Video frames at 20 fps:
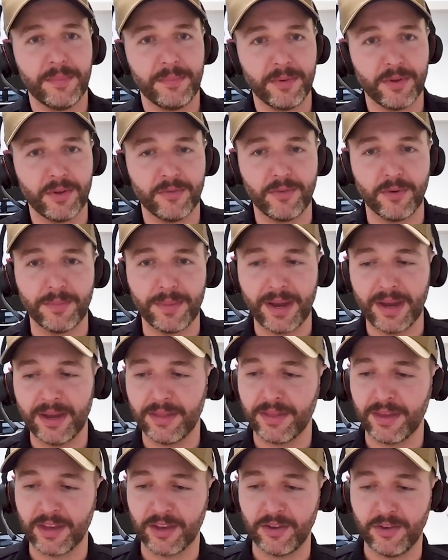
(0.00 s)
Beautiful,
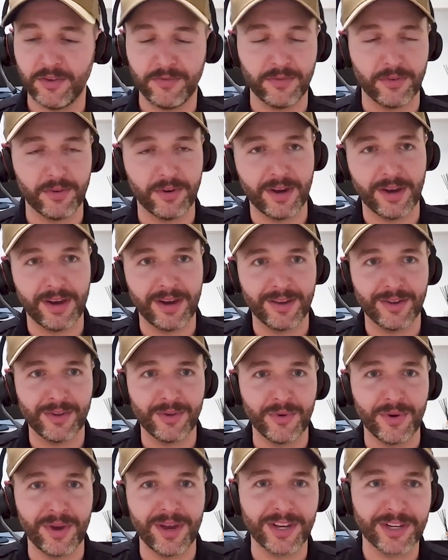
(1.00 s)
mate. Thank you for
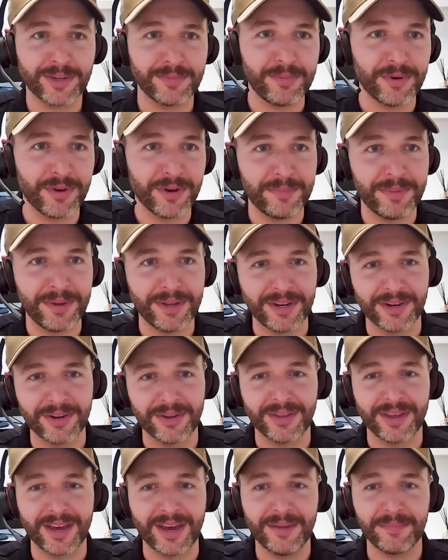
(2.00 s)
your expert opinion
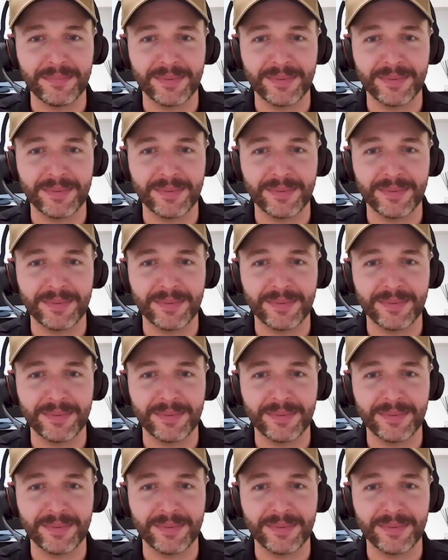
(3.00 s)
on that.